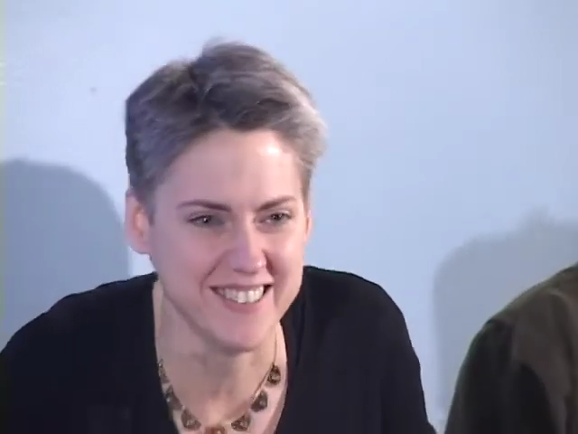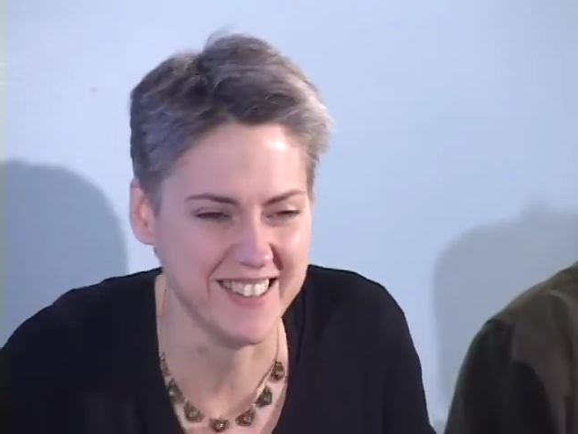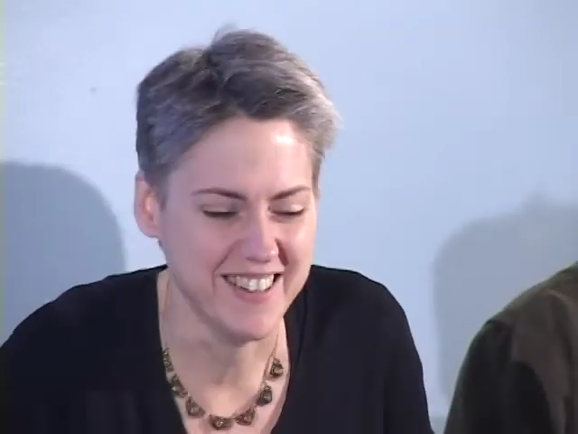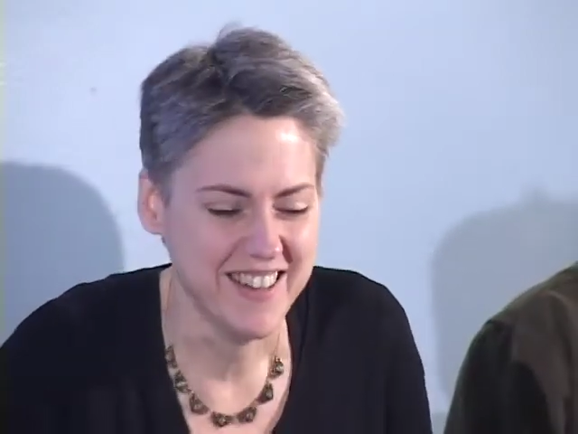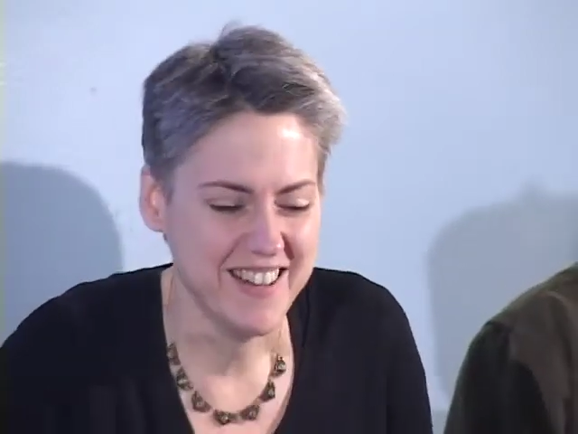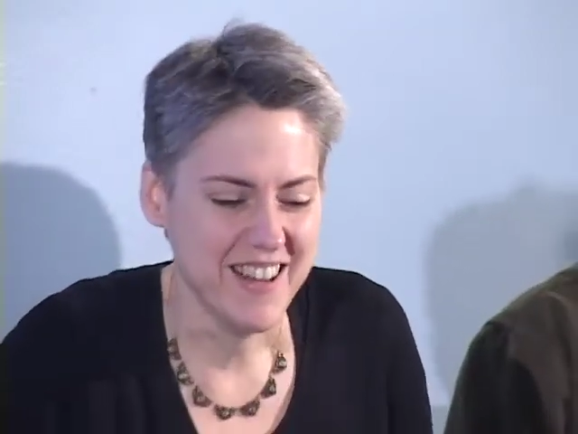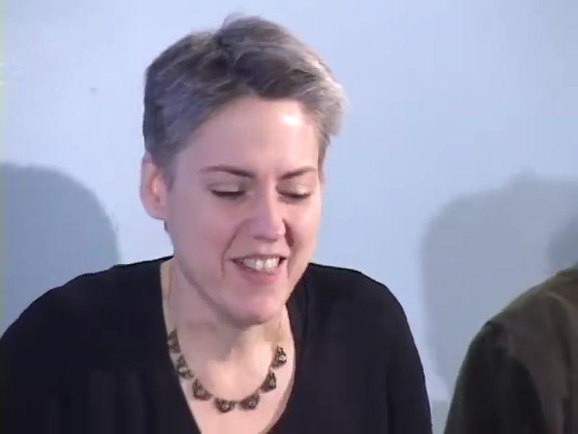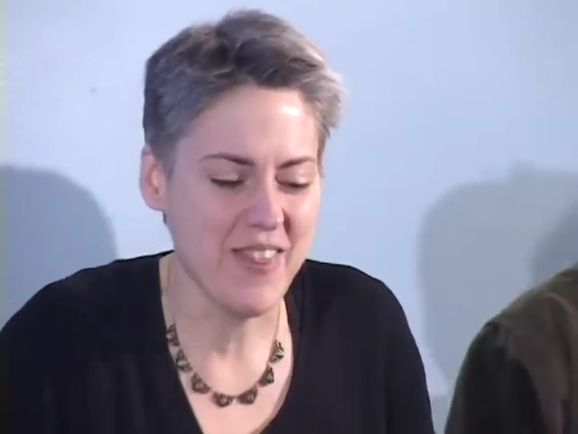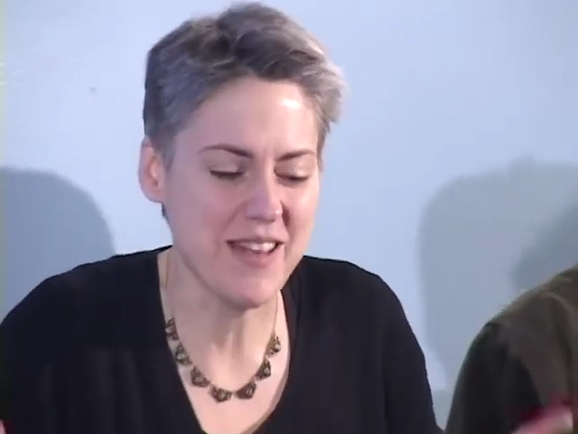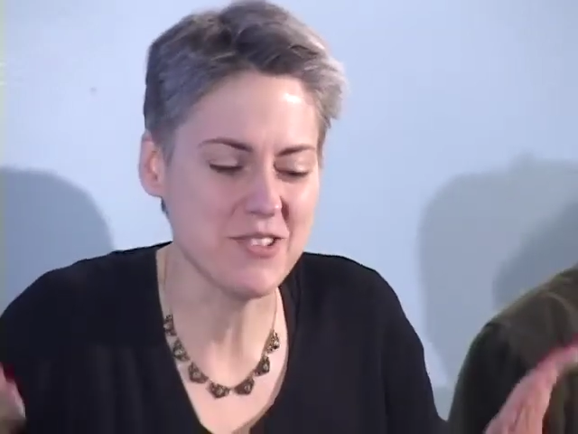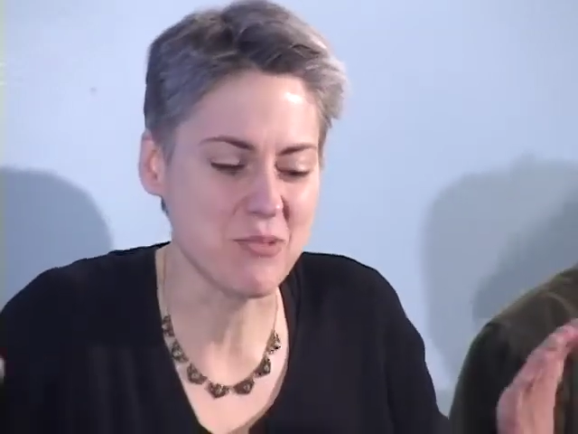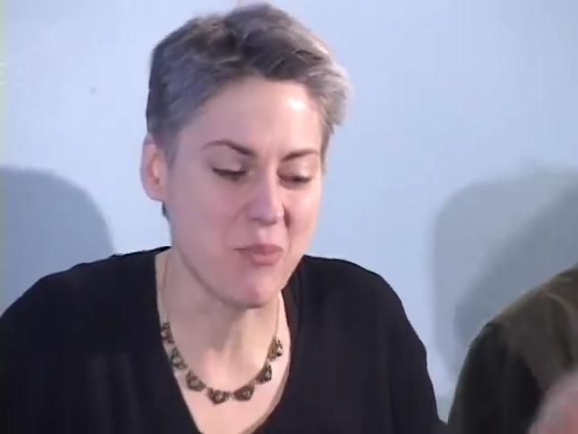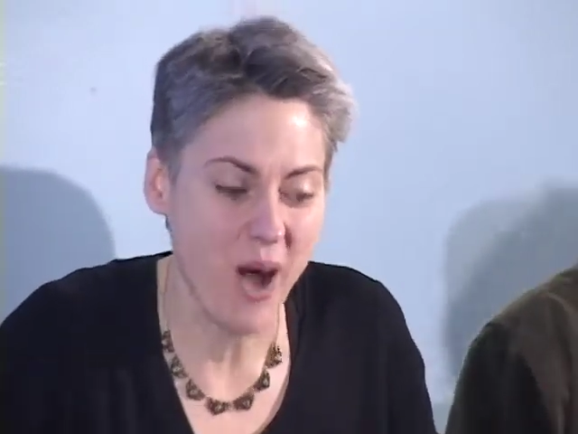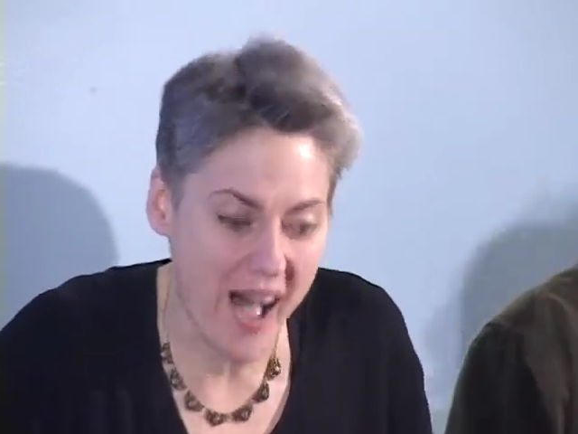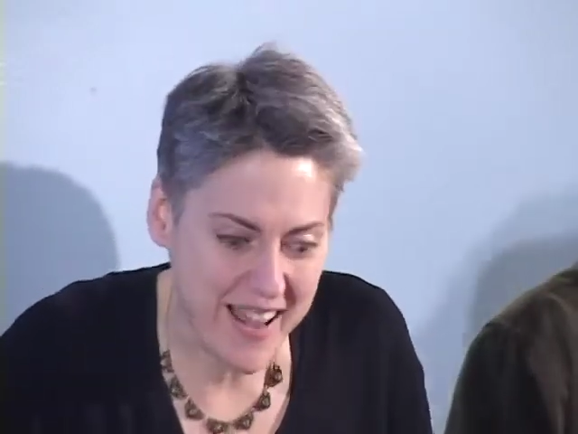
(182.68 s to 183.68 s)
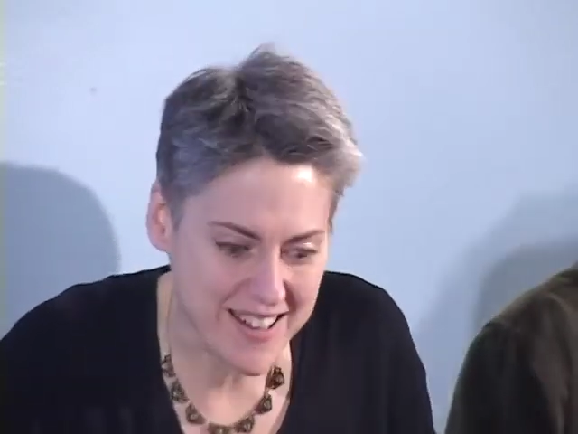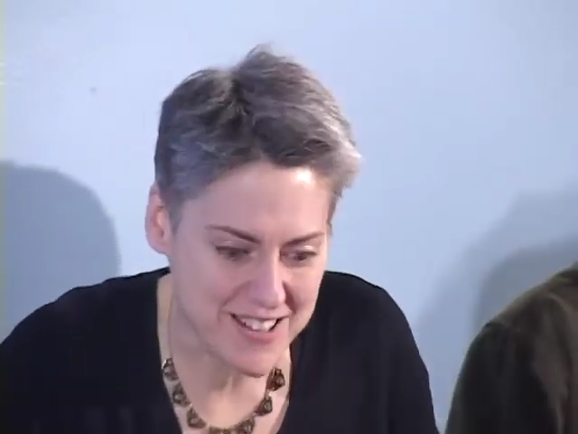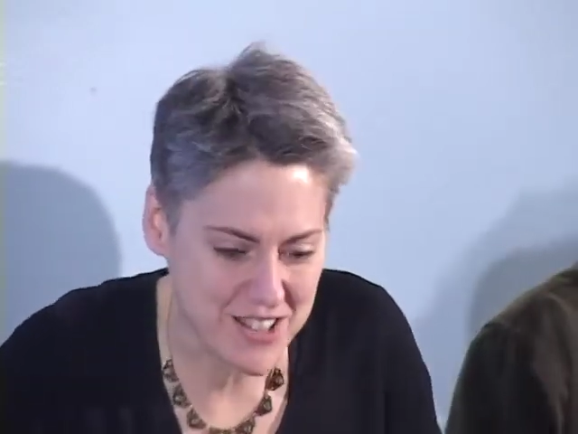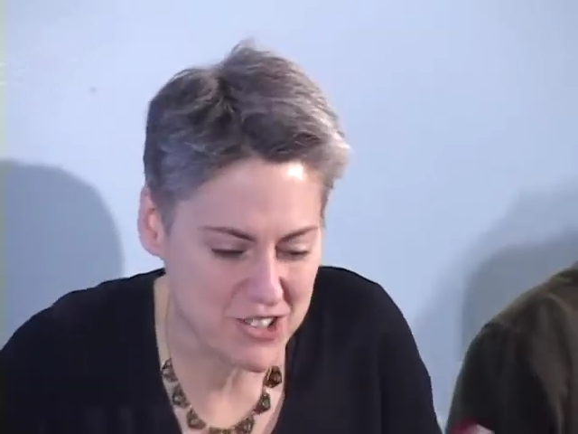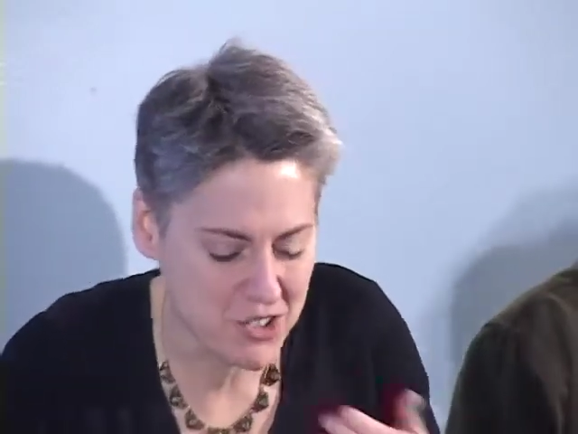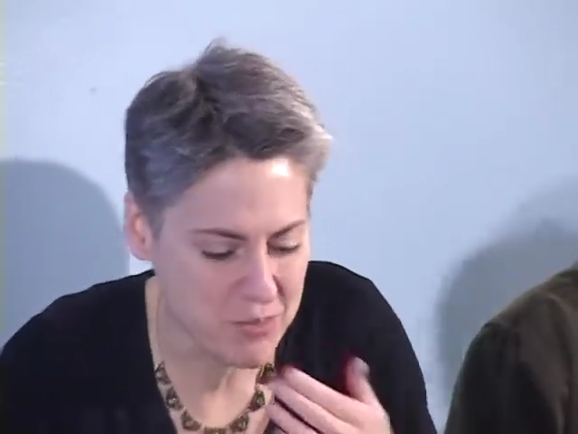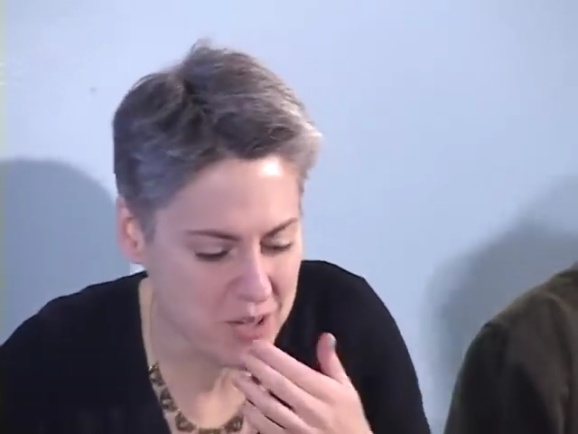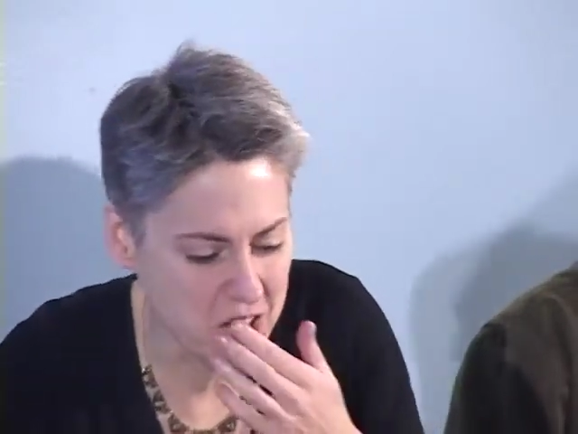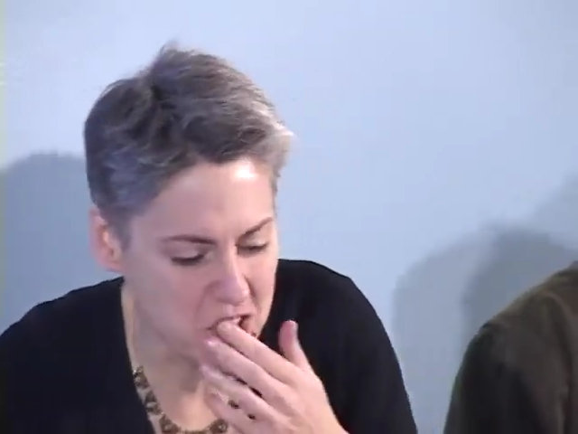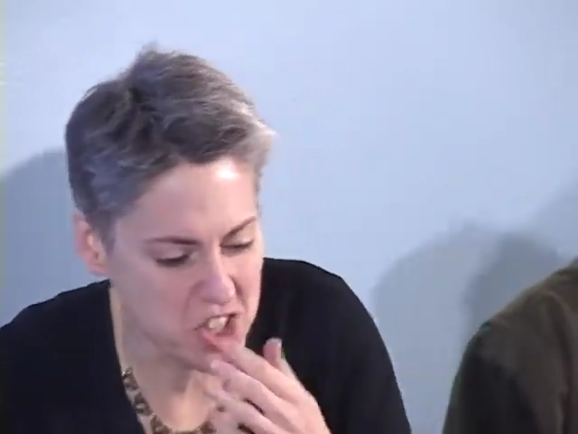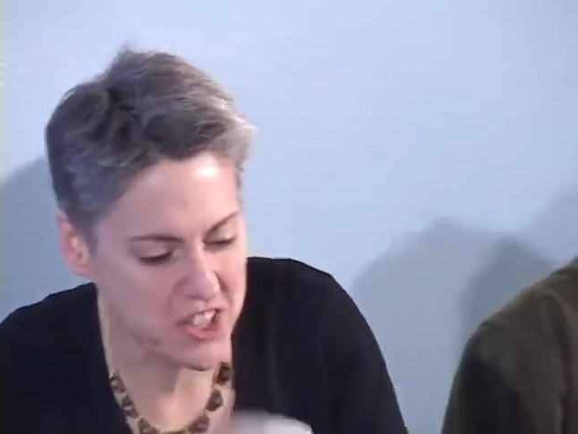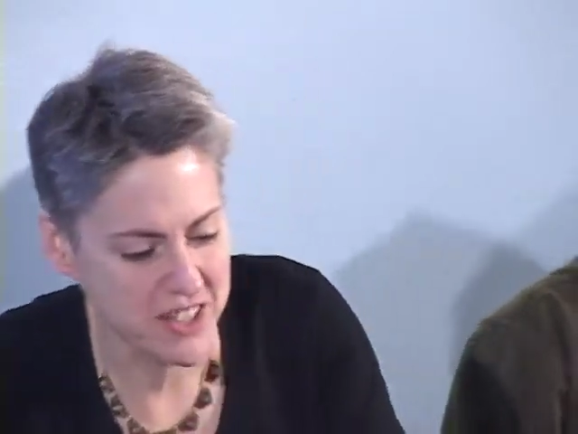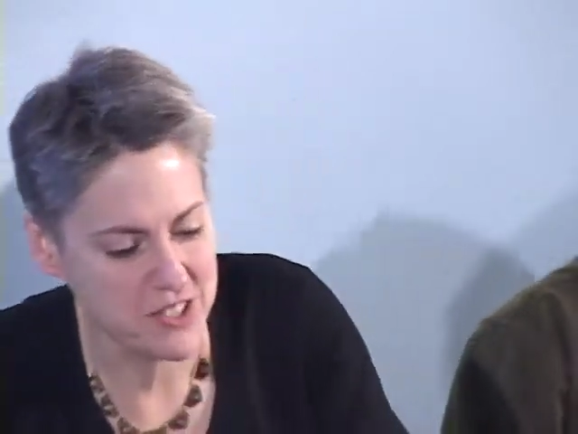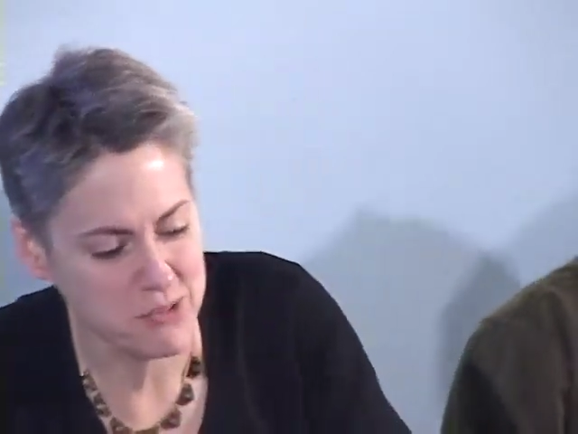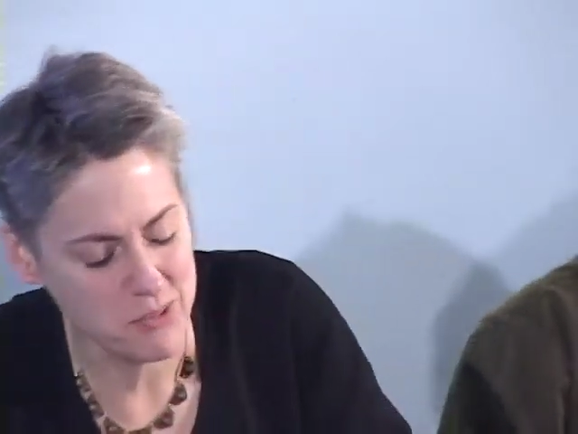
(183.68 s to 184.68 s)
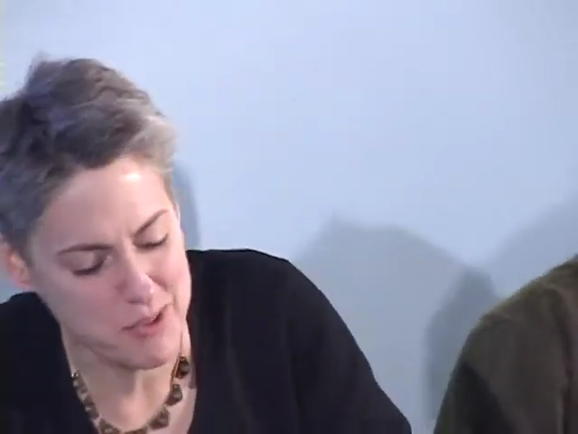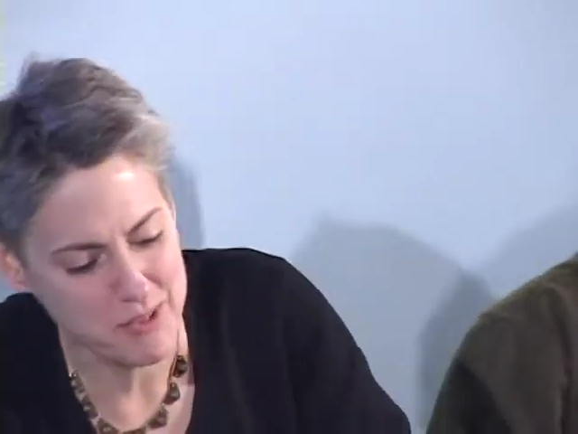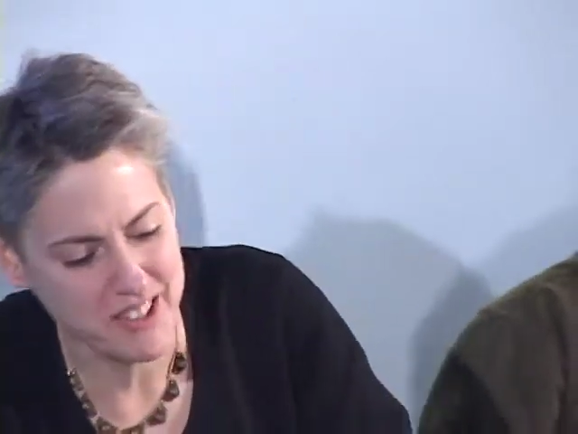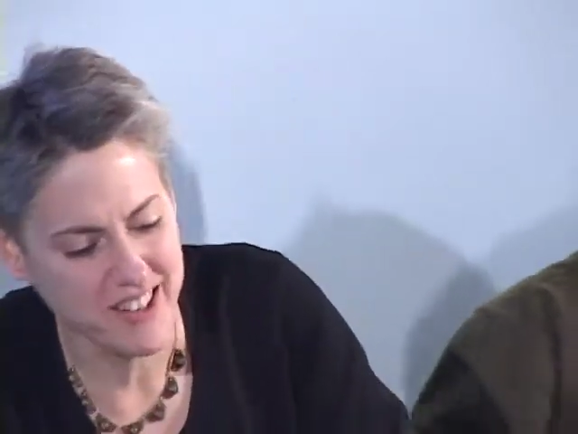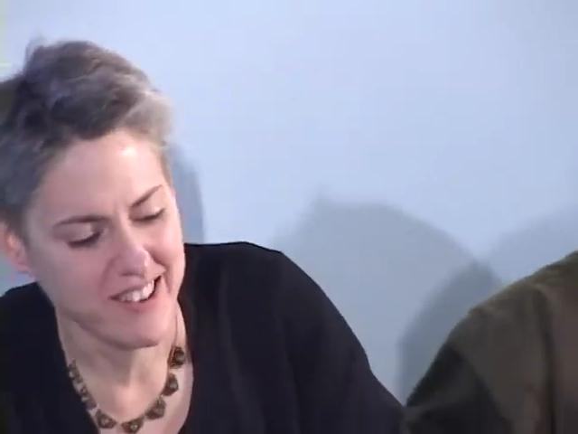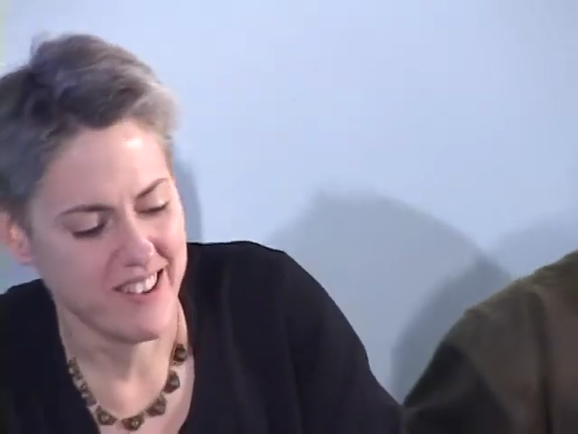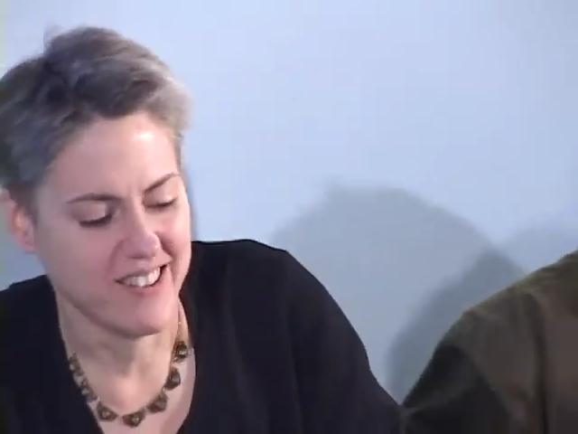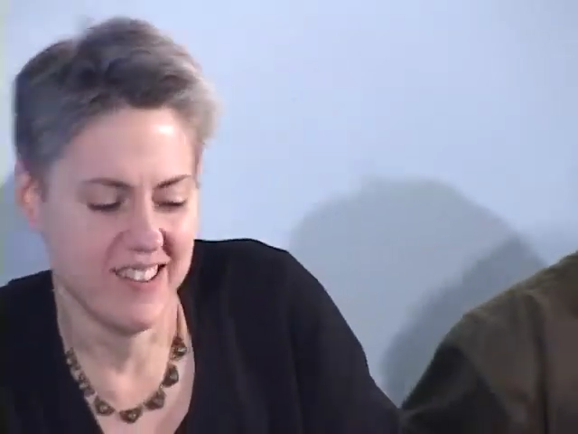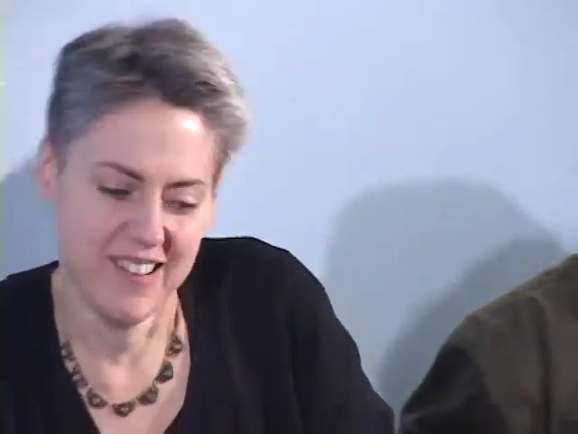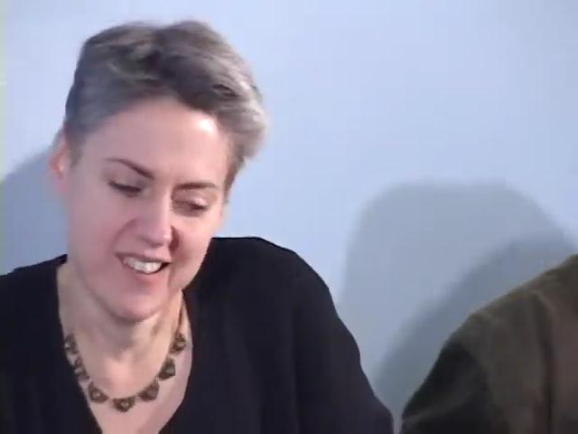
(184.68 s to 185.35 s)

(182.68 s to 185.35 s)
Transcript: That's why it's discrimination against women.